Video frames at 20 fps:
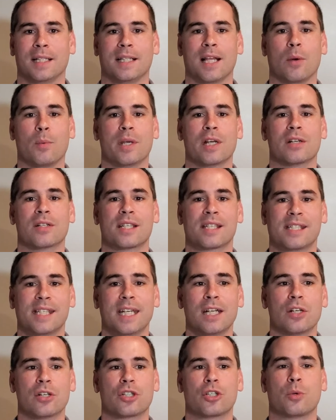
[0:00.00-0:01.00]
that we are
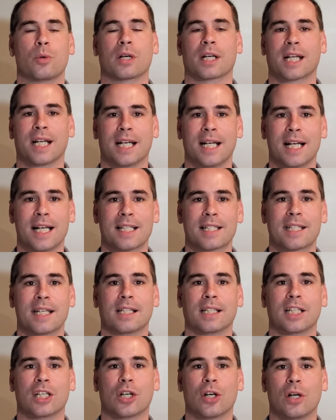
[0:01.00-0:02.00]
sinners who are
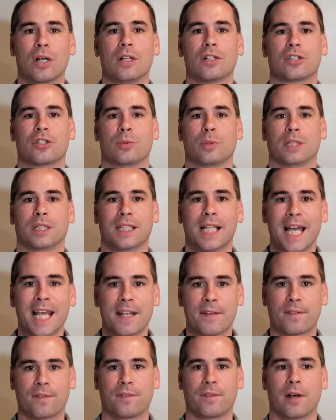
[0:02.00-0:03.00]
constantly called to a
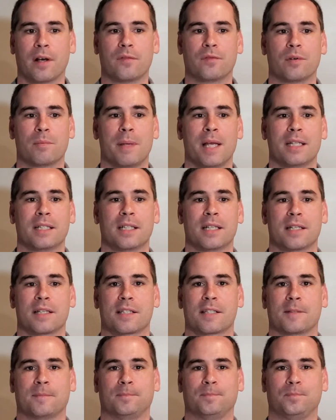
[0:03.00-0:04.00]
life of
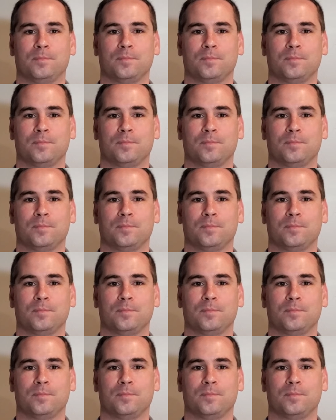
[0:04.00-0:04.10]
repentance.